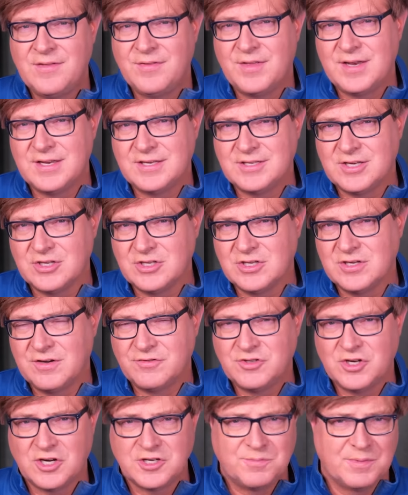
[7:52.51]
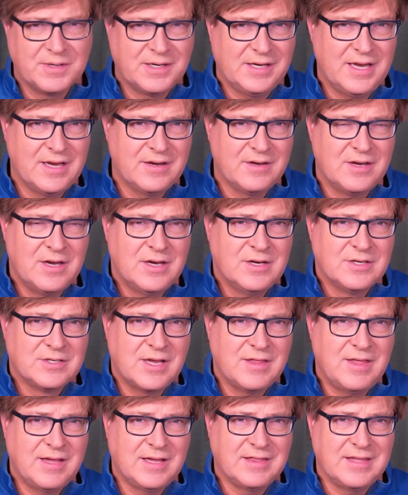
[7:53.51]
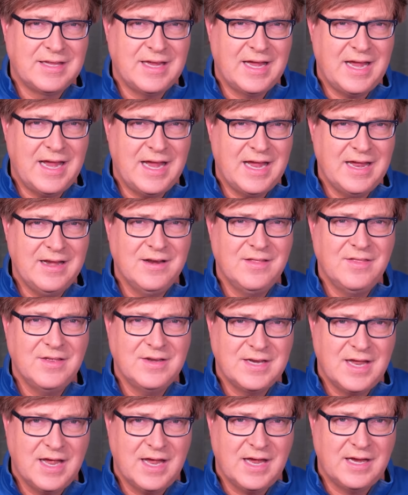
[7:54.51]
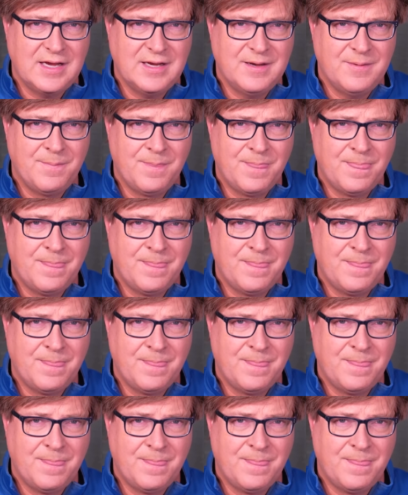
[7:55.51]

the decision of Judge McGlynn. So I think at the end of the day,